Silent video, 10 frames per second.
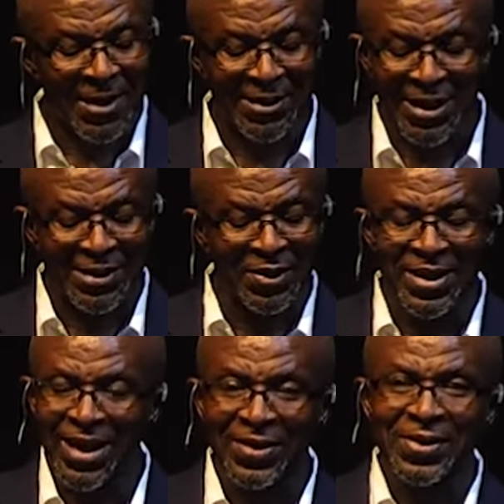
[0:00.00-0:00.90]
He's
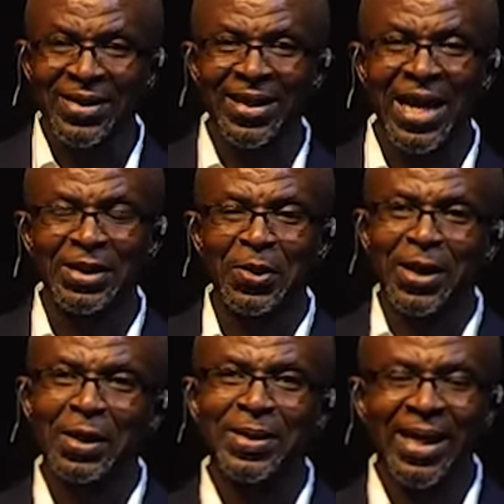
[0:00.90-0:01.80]
only a Christian. If
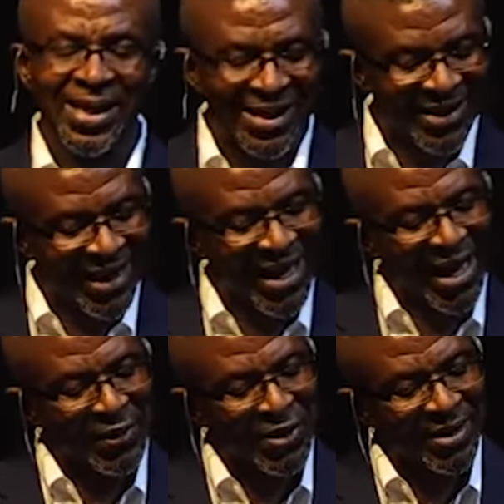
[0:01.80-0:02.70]
someone comes and they say
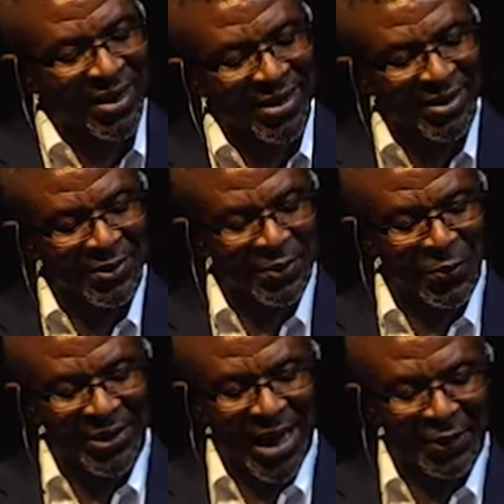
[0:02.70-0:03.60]
they are Christians
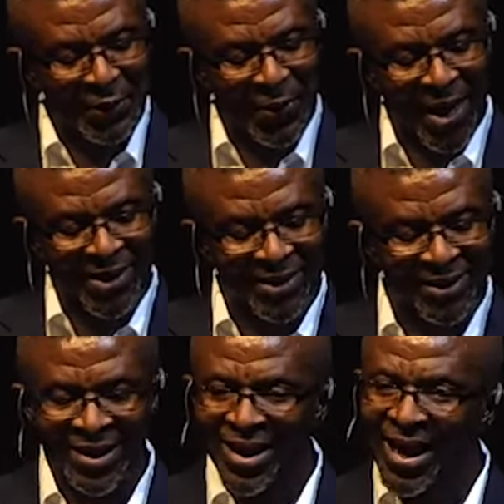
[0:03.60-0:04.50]
without
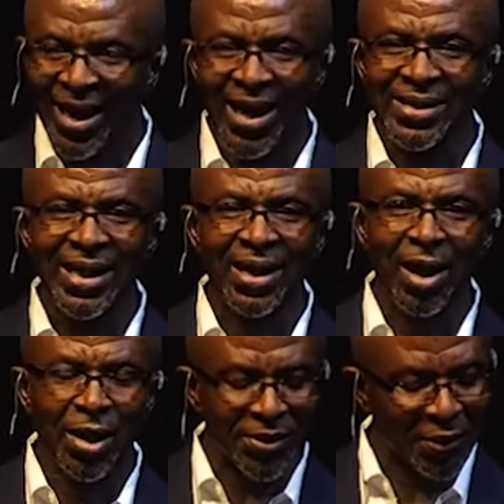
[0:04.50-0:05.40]
Christ, and that's
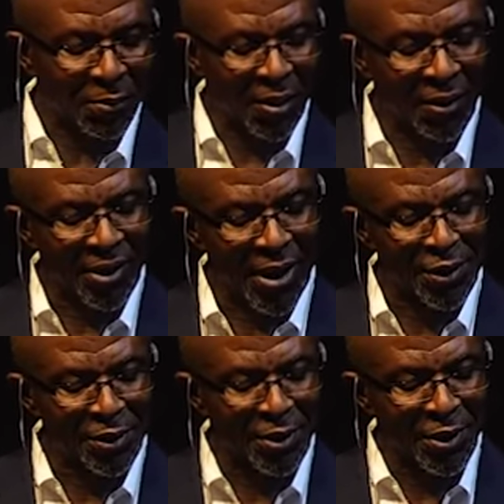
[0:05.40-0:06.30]
an
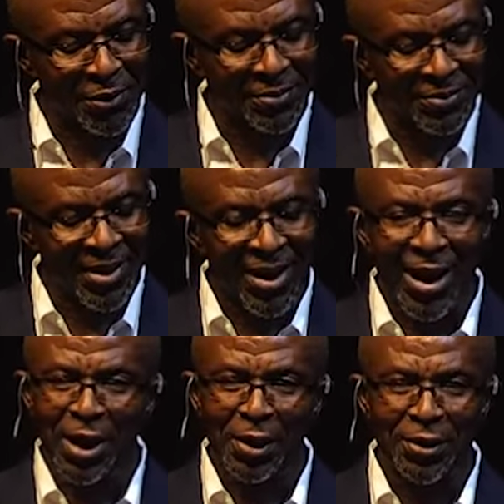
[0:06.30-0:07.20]
oxymoron, as you know,
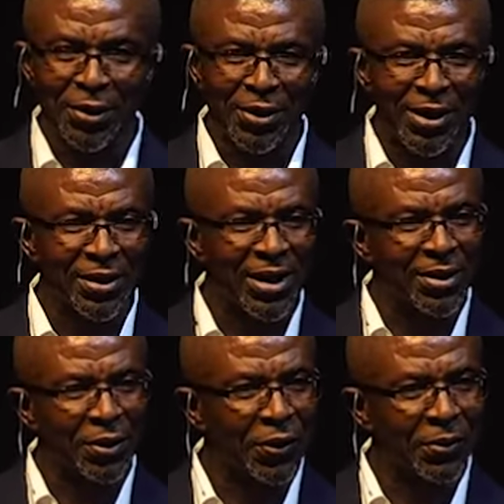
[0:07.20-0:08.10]
a
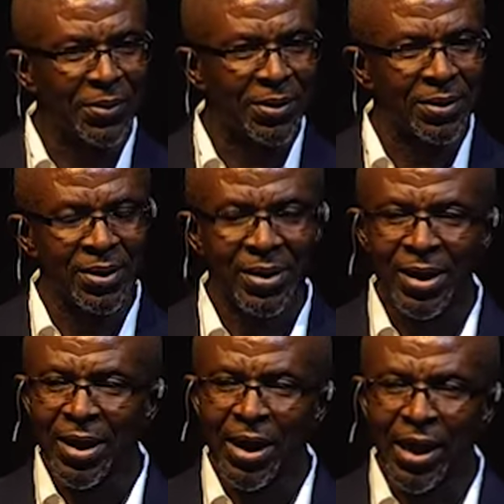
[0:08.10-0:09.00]
contradiction in terms.
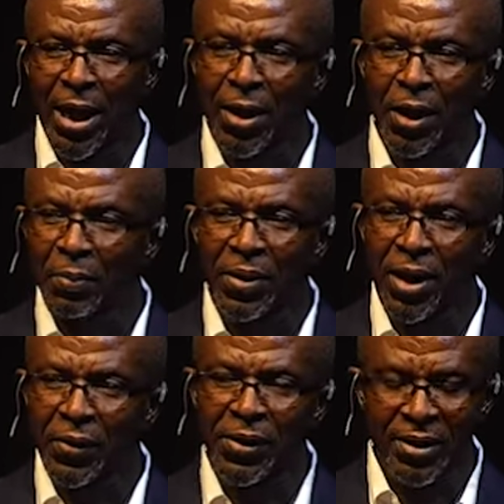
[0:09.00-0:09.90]
You cannot
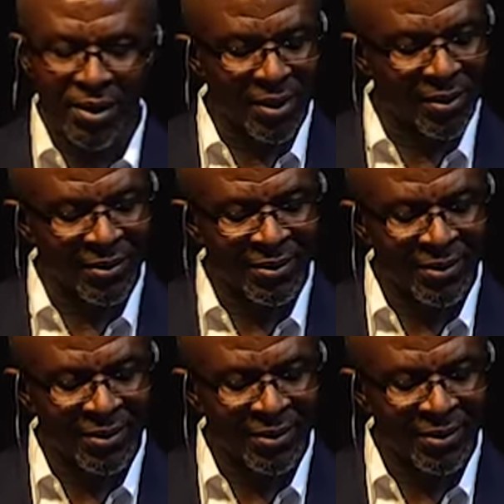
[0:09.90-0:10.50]
be a Christian.